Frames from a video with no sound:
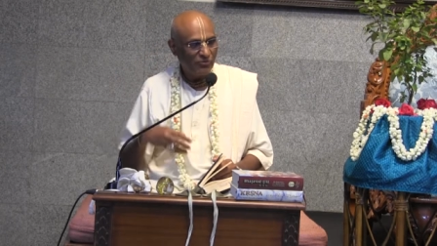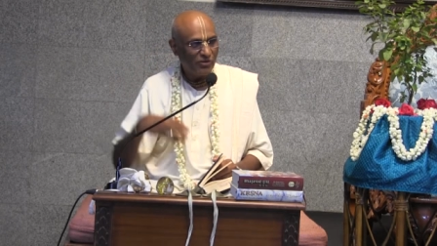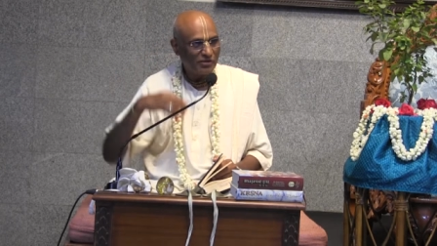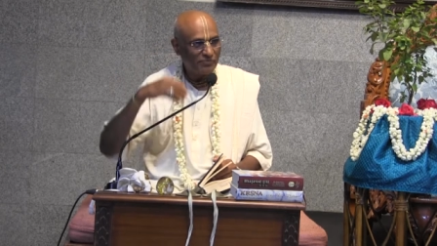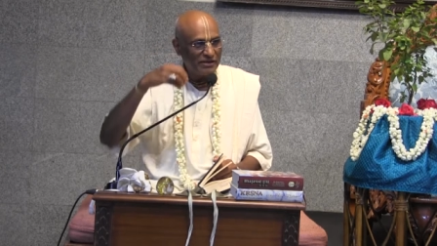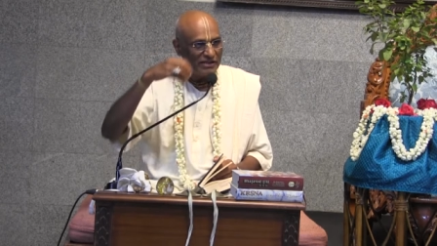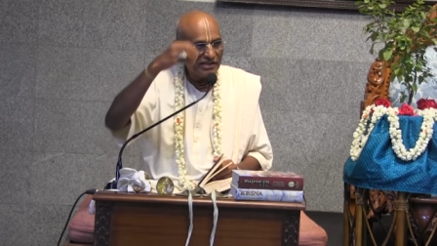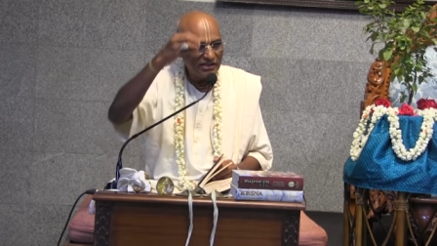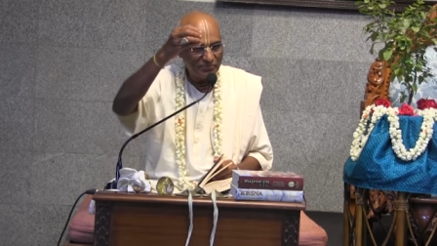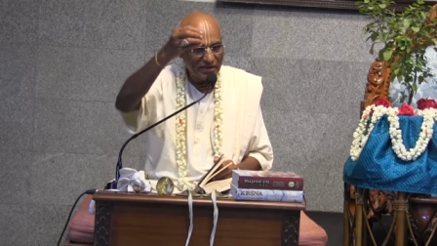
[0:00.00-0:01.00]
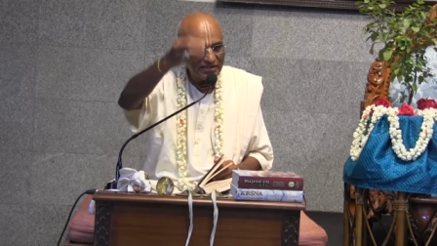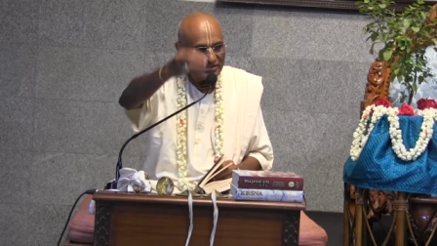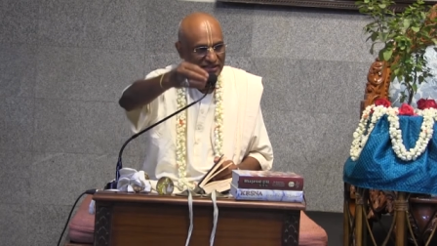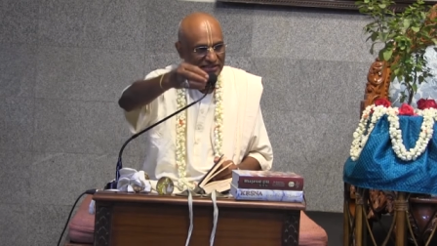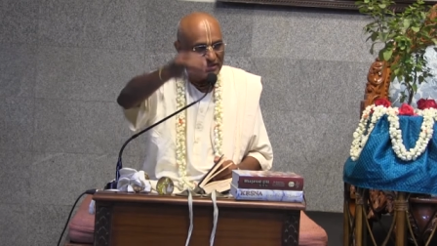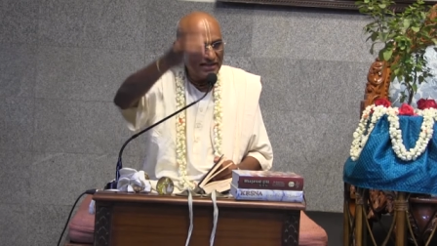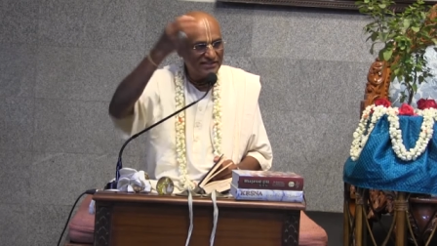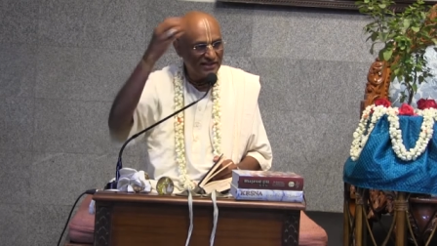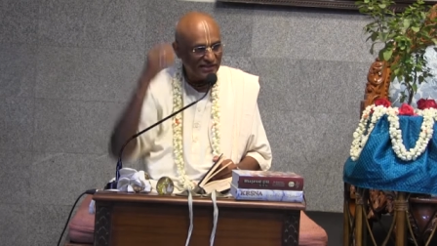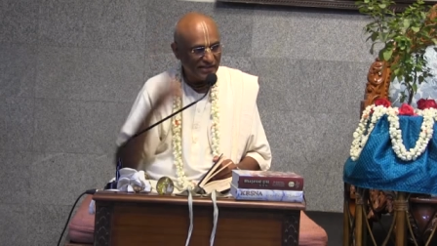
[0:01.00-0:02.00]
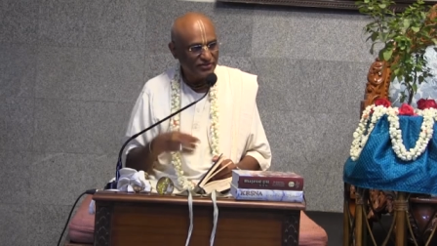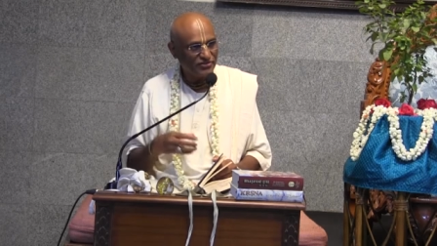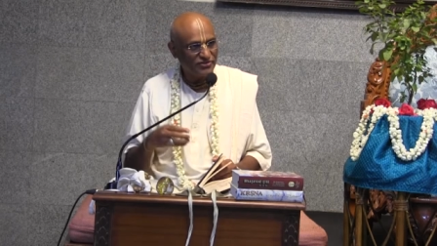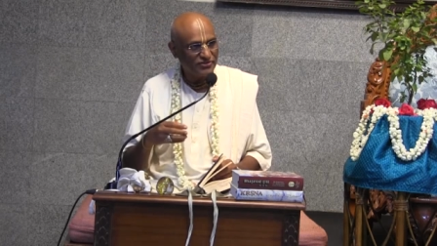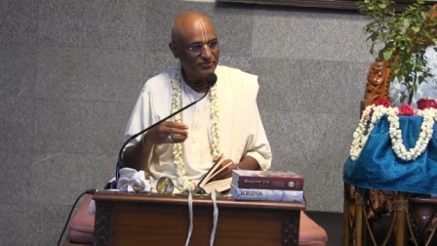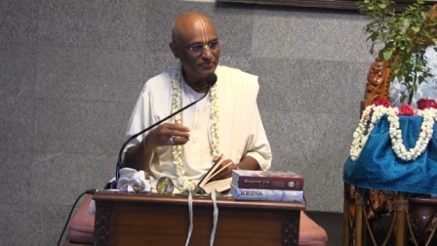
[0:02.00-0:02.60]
What material mind says, I say yes.